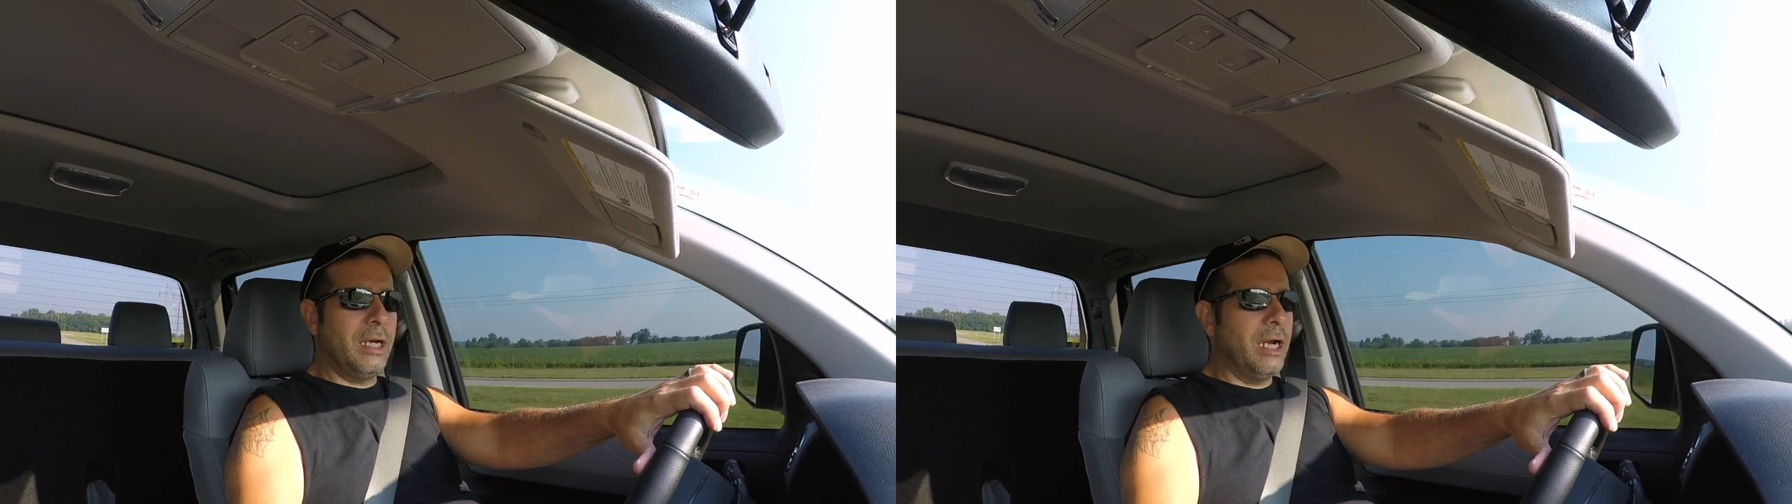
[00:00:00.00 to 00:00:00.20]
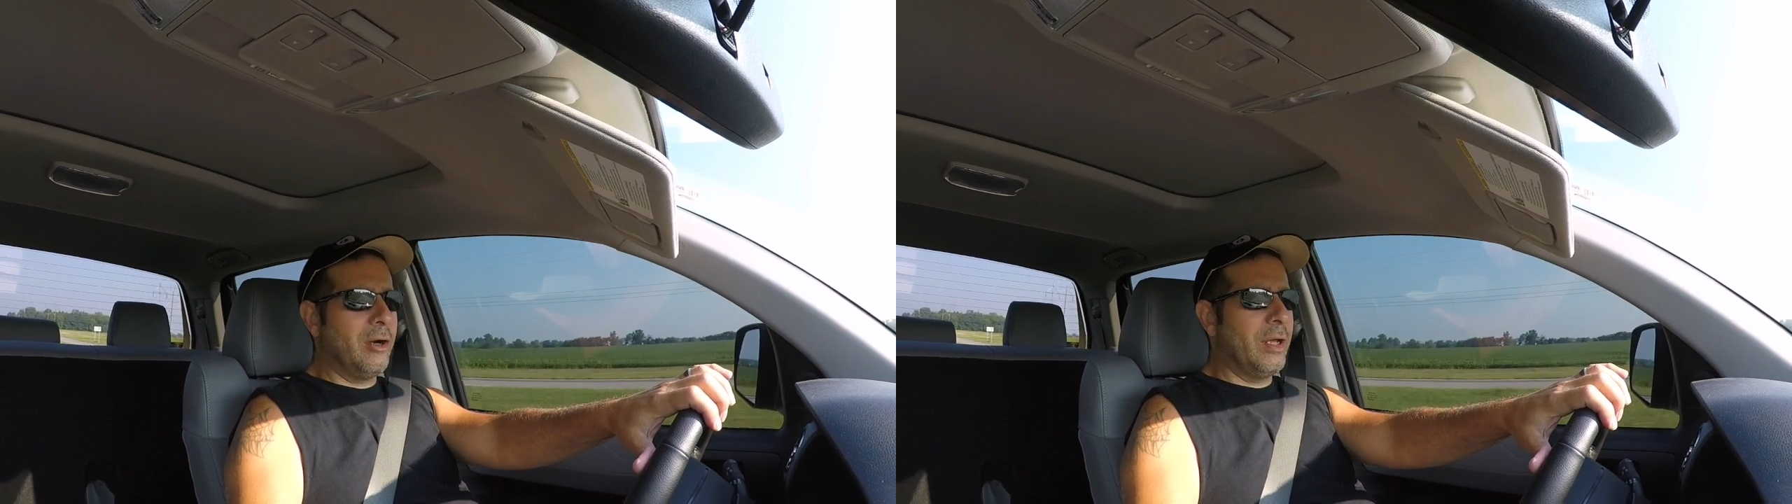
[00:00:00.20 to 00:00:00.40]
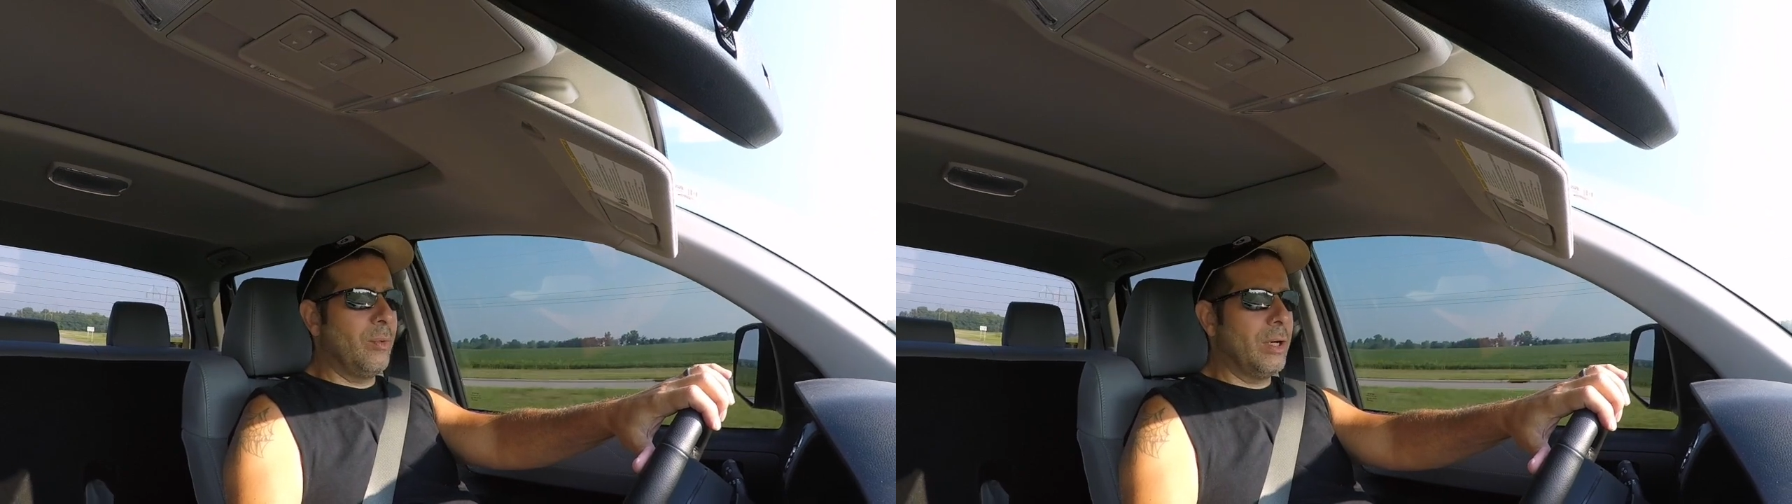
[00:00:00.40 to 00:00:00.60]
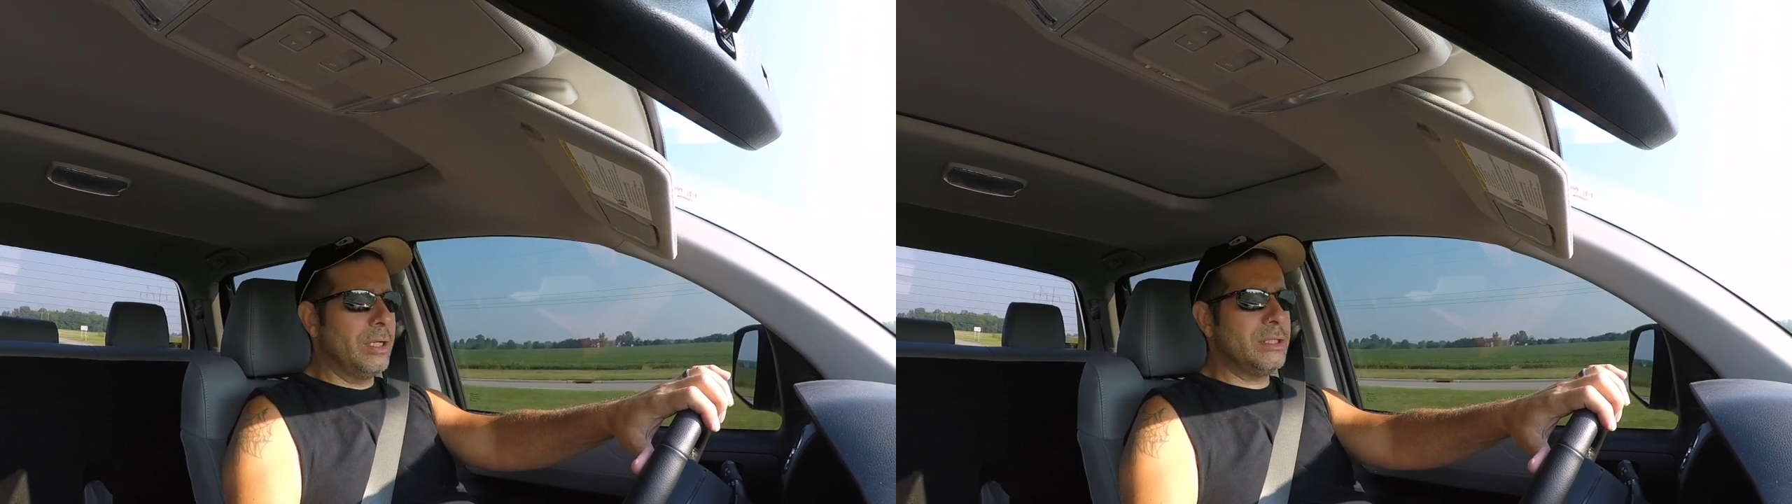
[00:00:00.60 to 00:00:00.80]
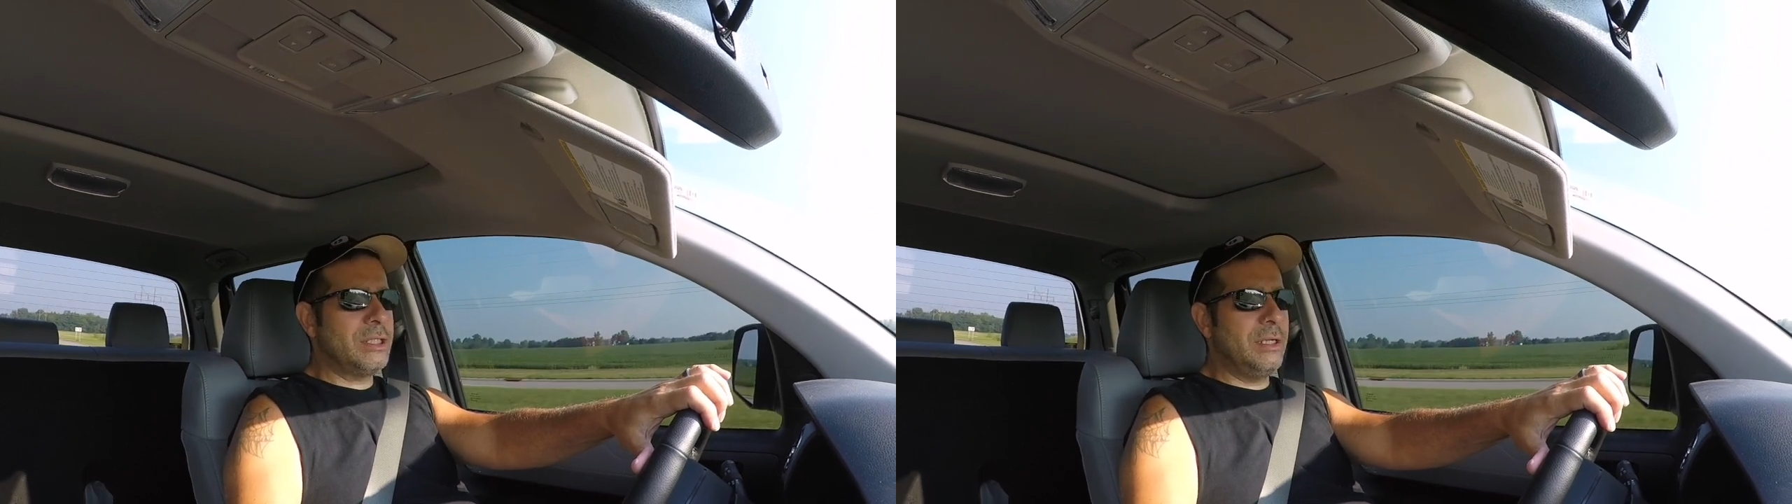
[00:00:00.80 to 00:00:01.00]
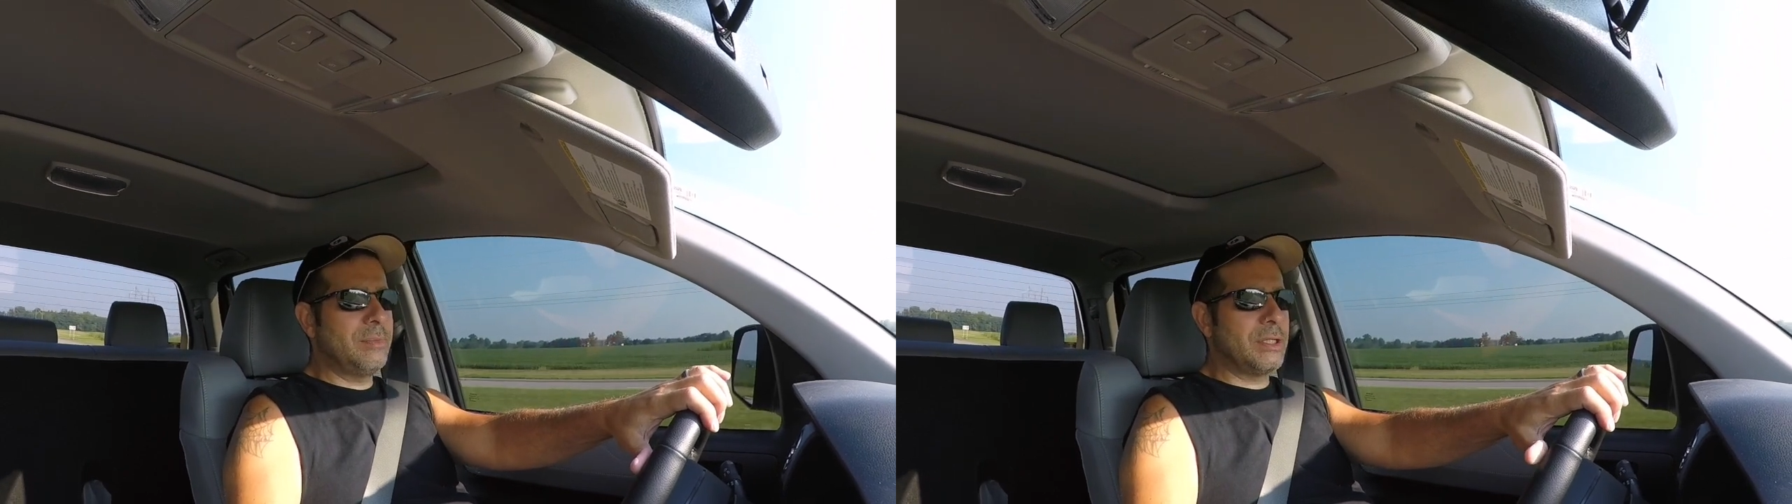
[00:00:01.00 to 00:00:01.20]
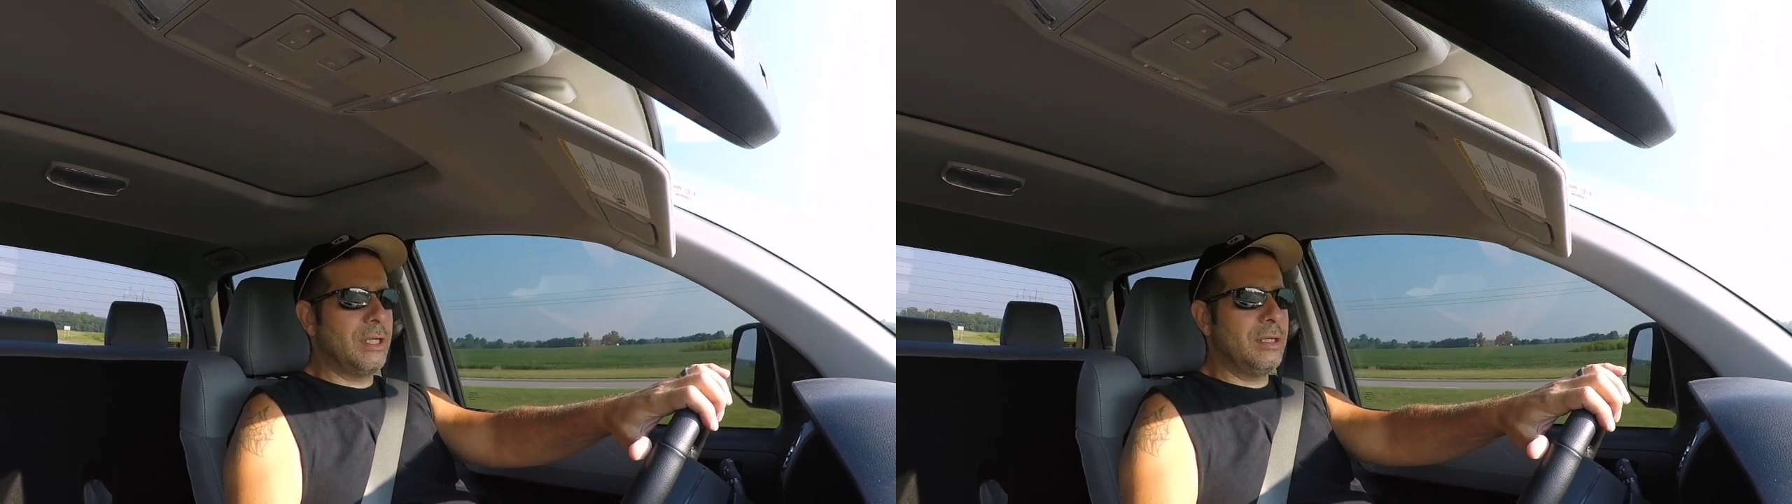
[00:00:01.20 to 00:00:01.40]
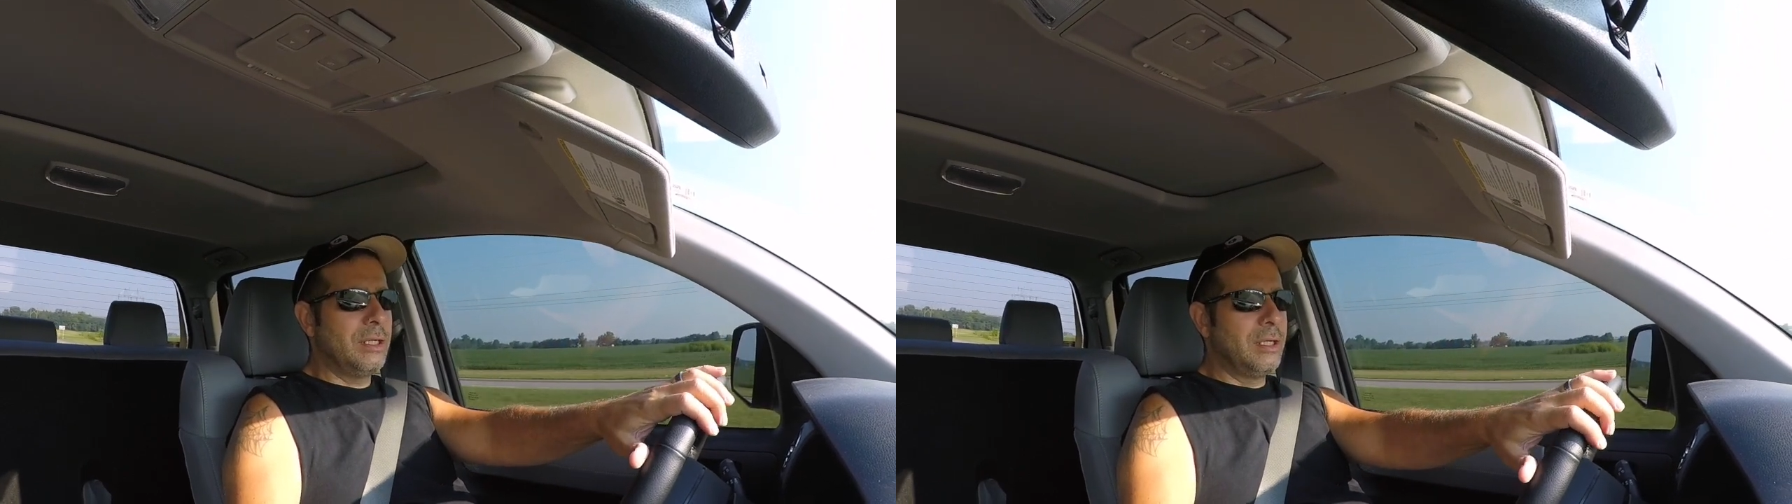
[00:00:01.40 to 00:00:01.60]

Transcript: an area where it seems that